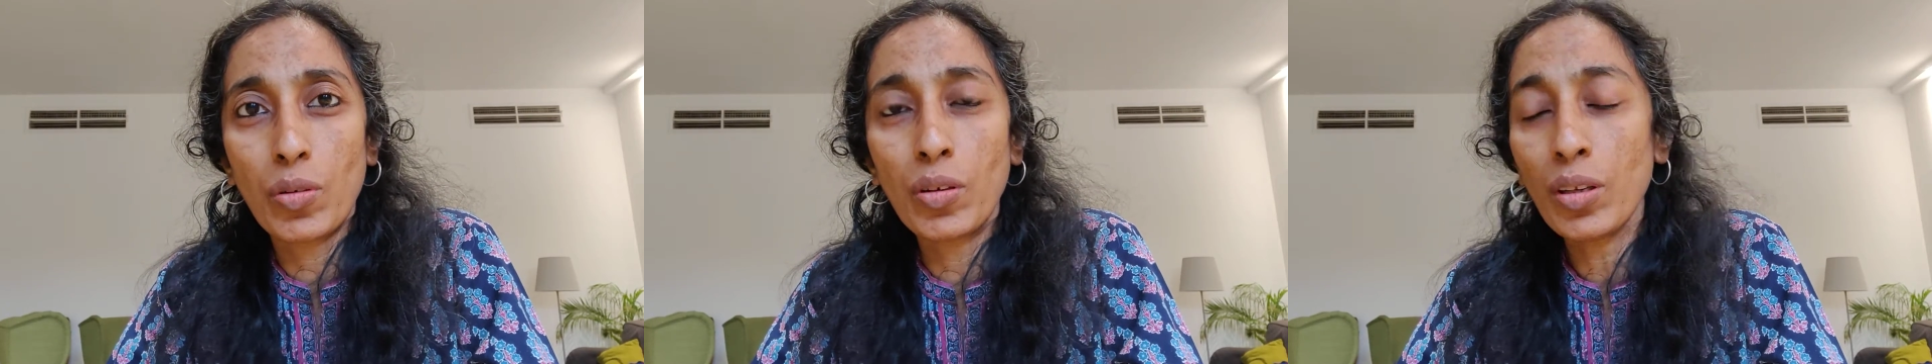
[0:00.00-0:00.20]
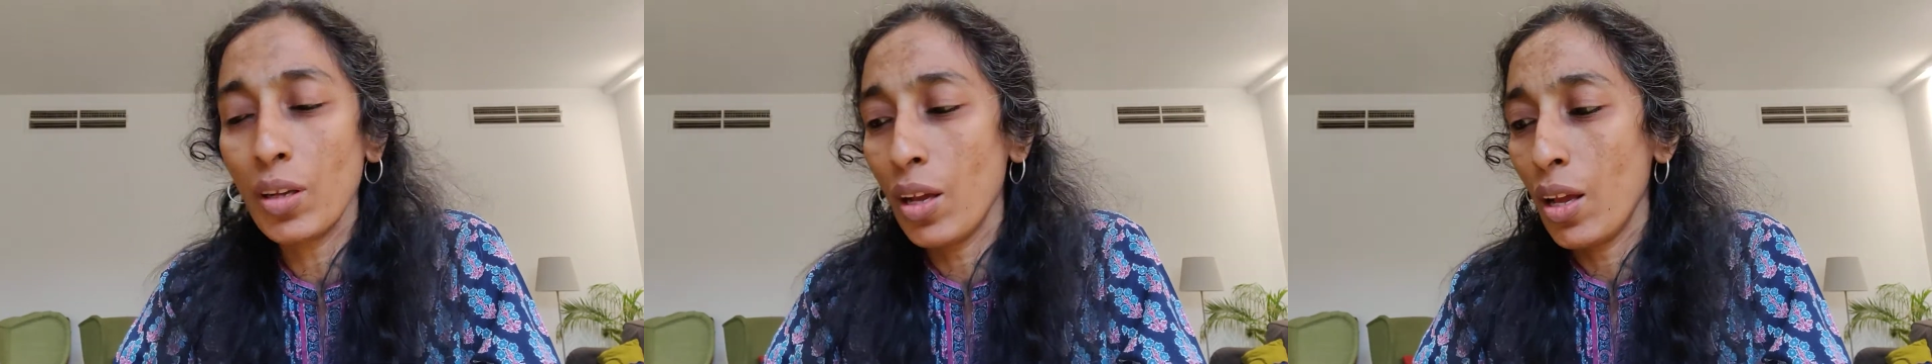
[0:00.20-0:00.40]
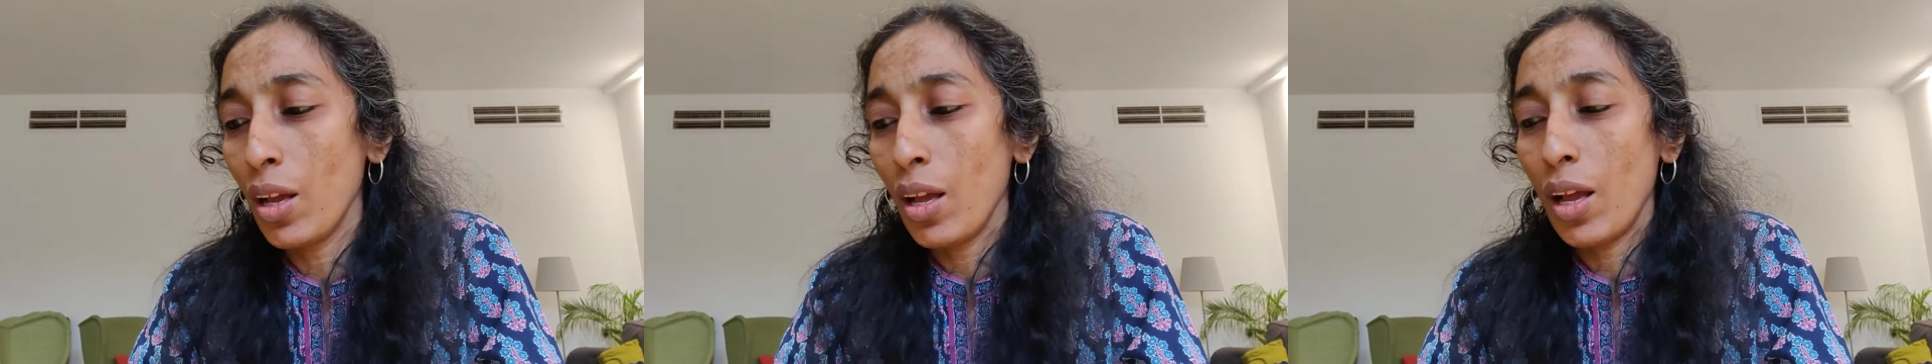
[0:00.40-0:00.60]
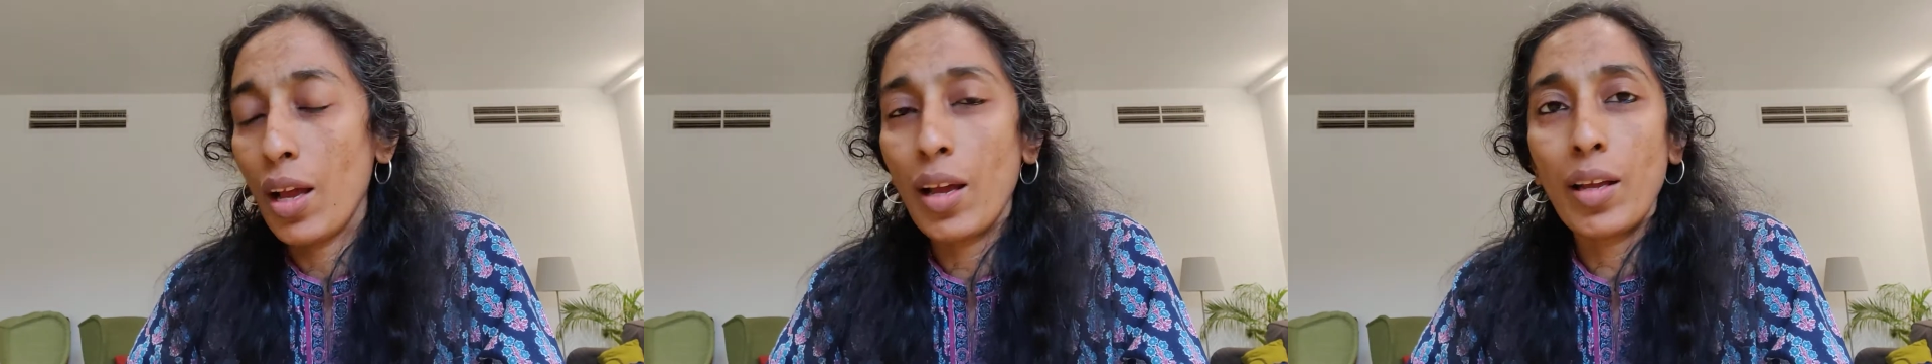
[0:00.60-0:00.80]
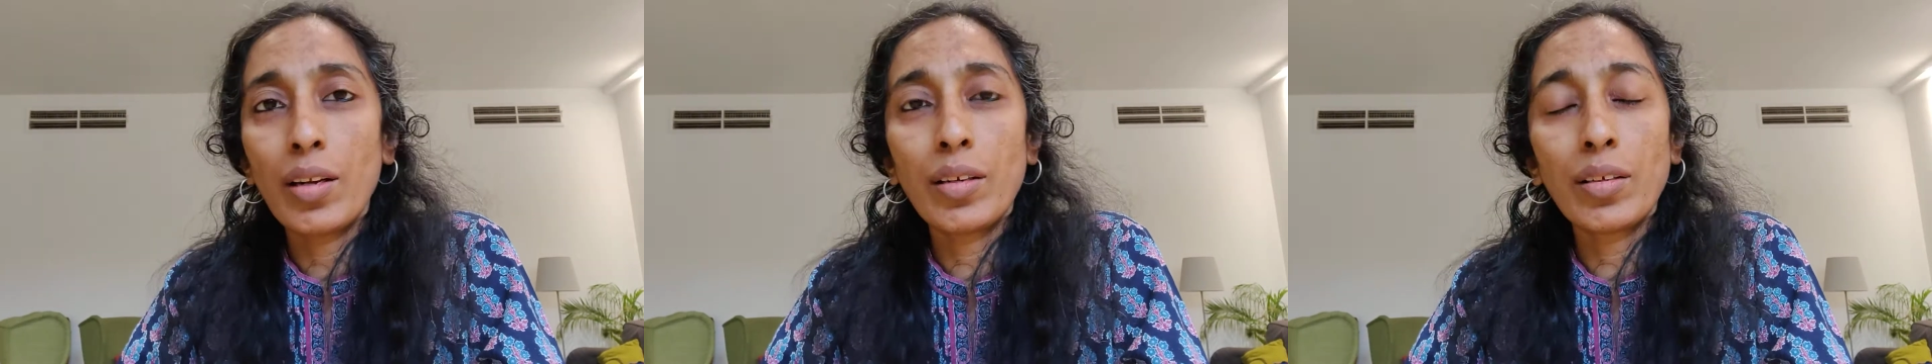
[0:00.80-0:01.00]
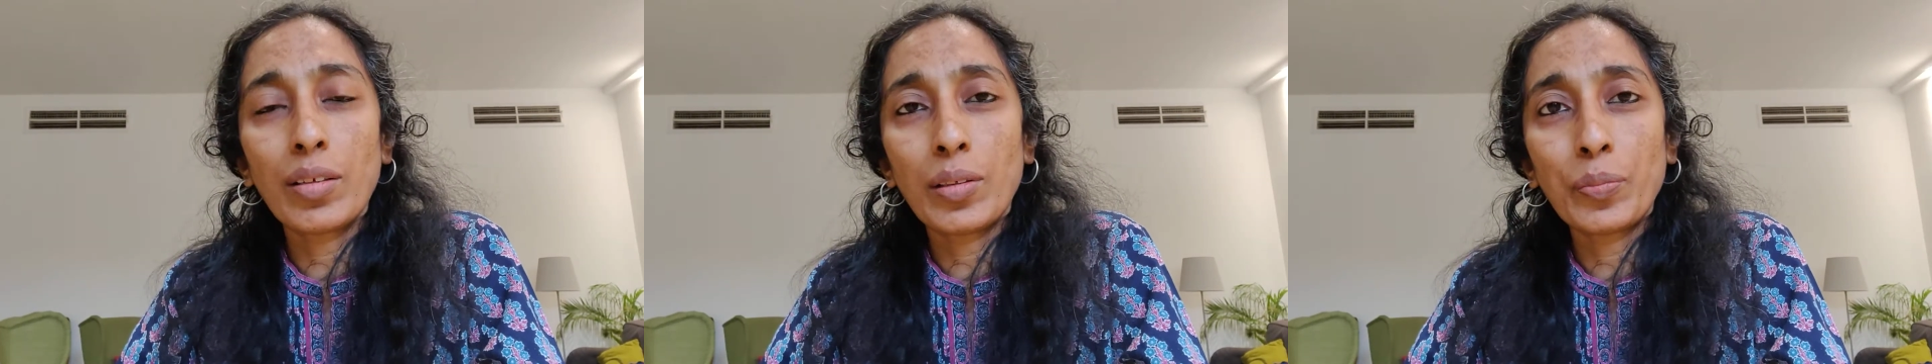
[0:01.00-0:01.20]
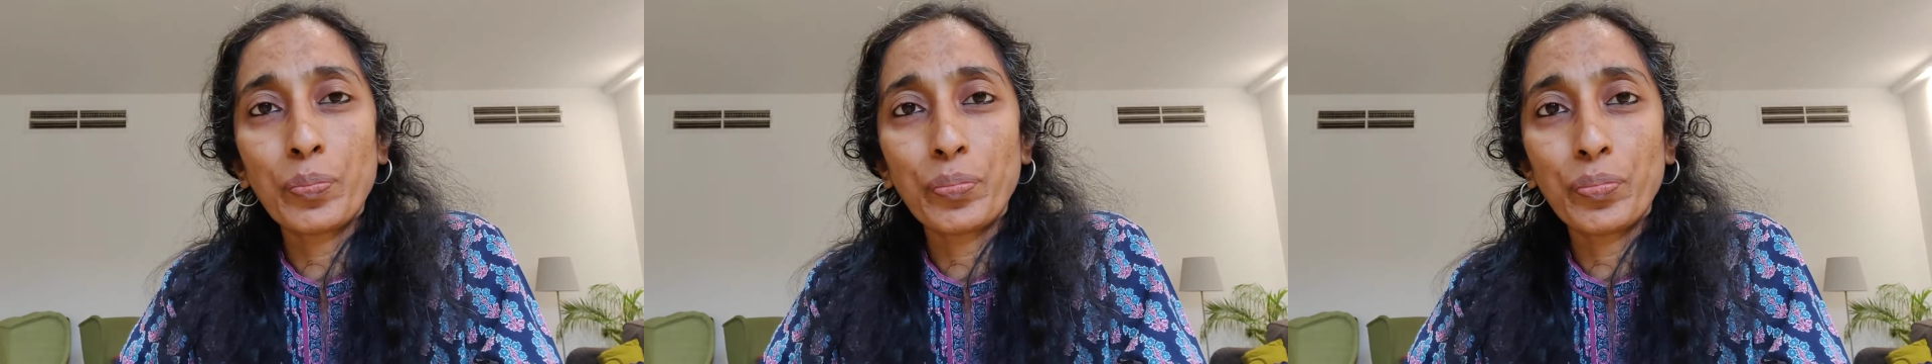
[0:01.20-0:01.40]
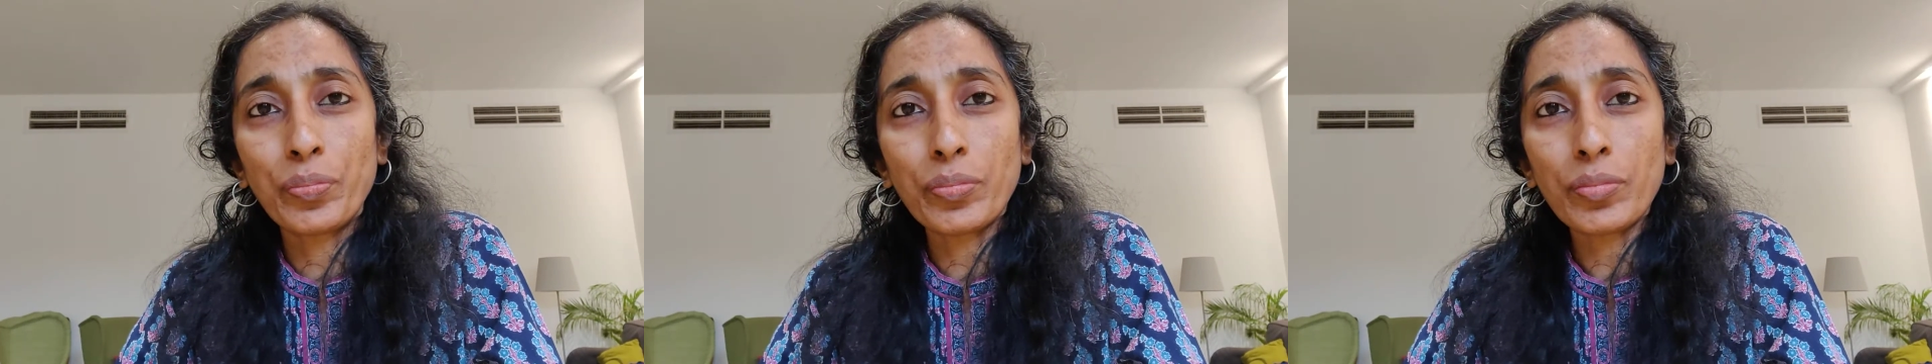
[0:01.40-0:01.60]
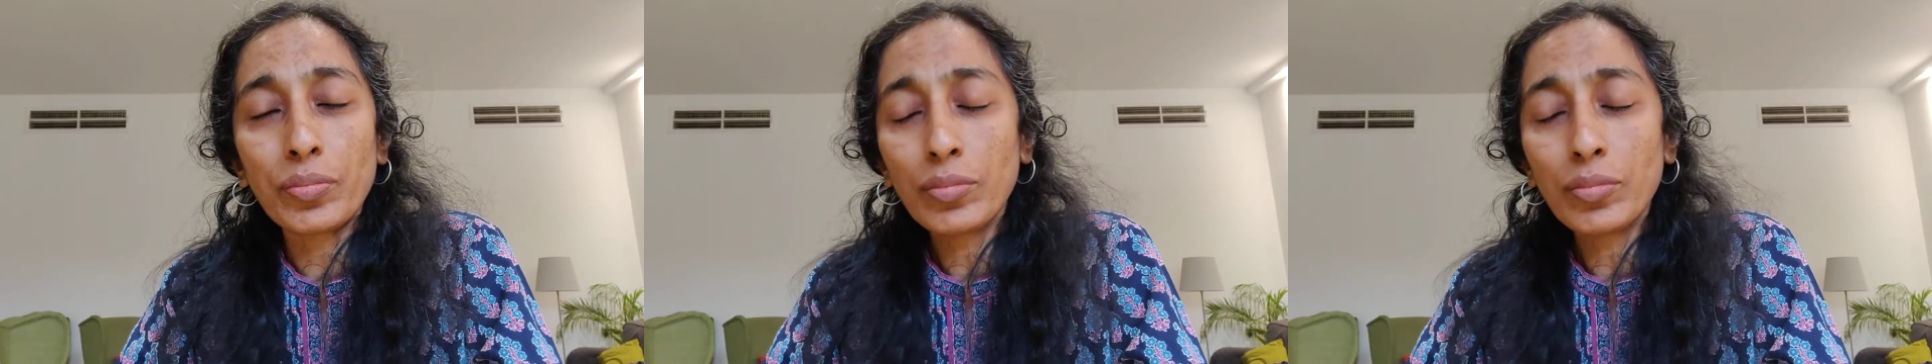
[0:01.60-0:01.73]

on, and